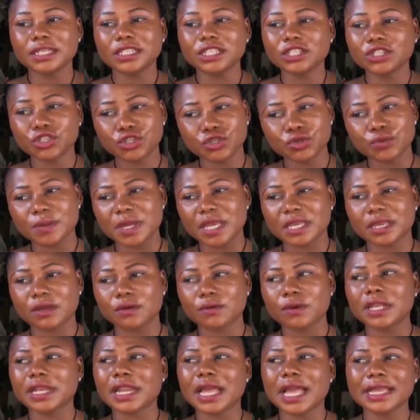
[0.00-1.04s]
This
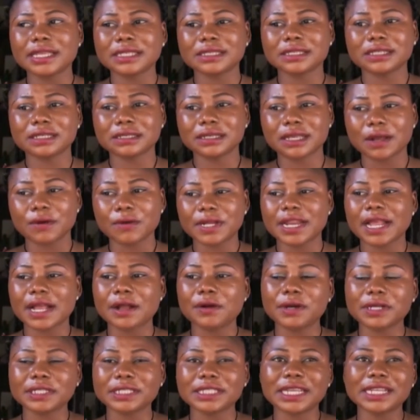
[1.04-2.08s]
shoemaking, when
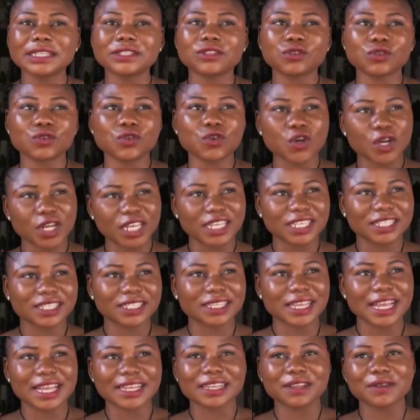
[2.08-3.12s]
I wanted to go
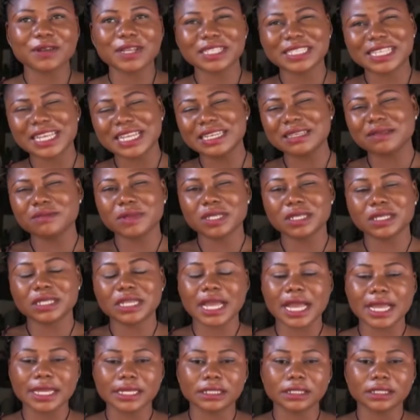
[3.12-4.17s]
inside, they were telling me
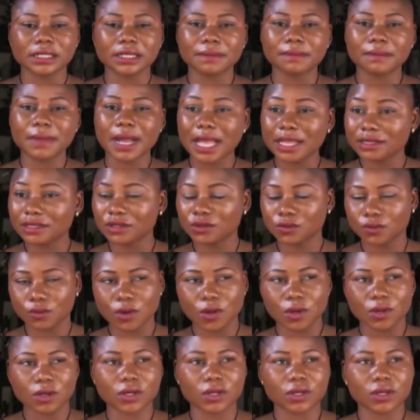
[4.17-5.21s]
that it's a man's
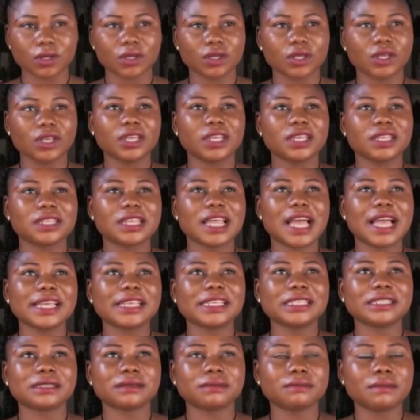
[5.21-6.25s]
work, that
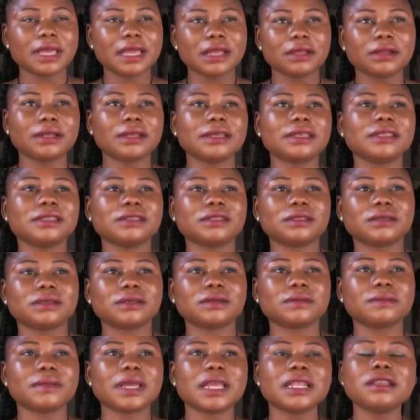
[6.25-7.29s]
is
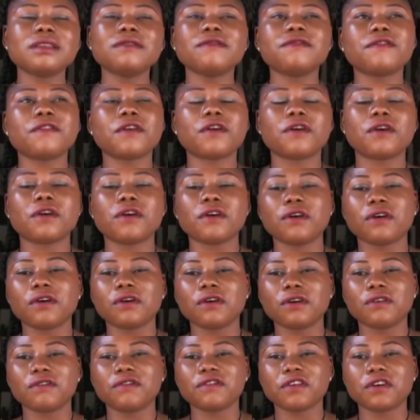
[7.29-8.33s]
mainly
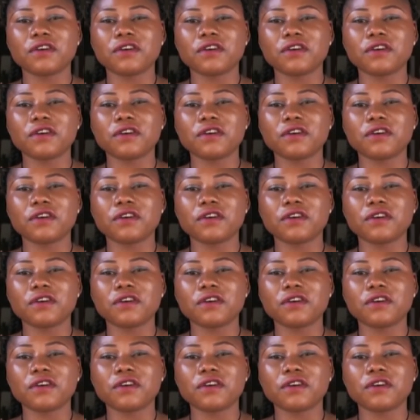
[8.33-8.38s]
for